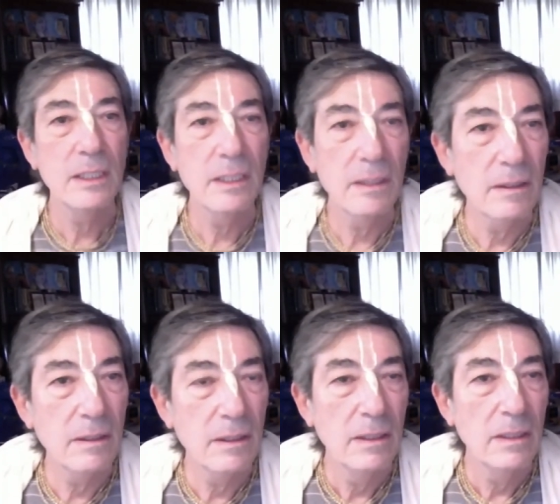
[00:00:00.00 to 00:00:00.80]
uh,
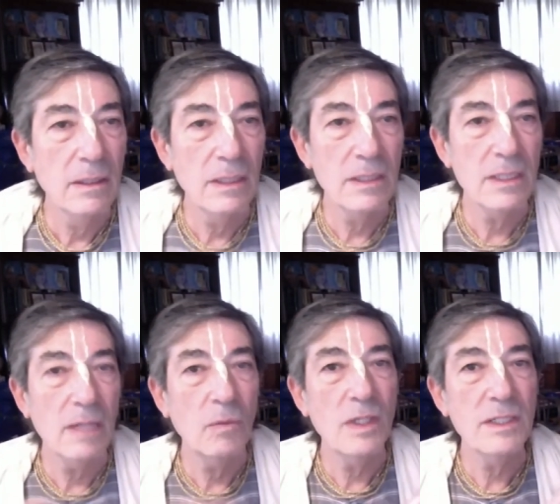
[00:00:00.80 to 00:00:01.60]
these
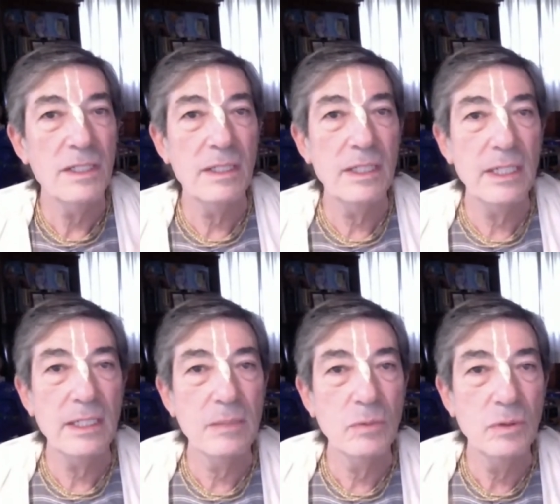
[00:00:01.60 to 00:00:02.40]
unwanted
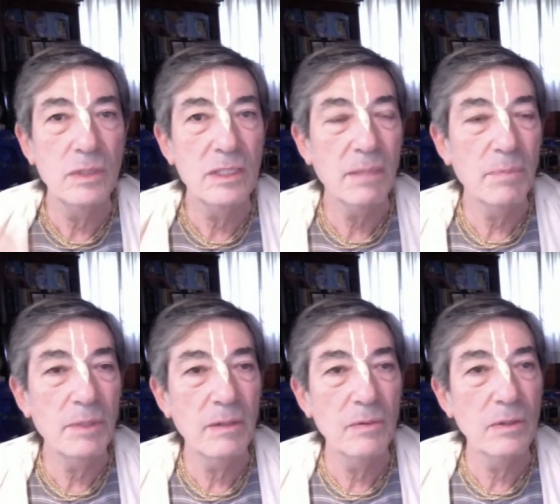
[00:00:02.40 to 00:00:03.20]
things will
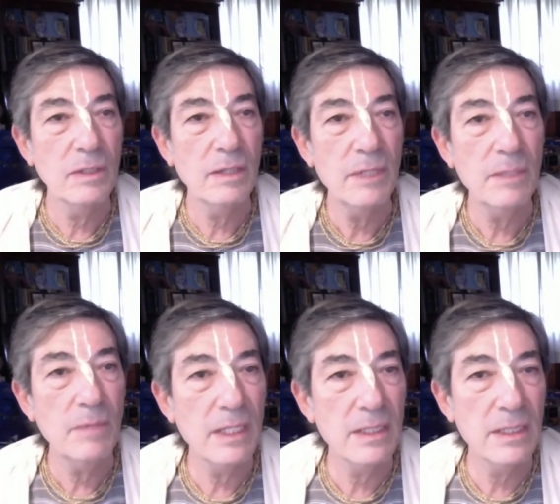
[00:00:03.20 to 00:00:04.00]
disappear, will get
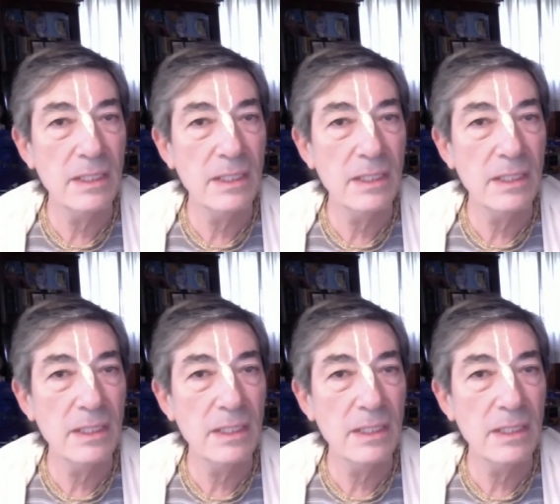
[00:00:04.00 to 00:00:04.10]
minimized.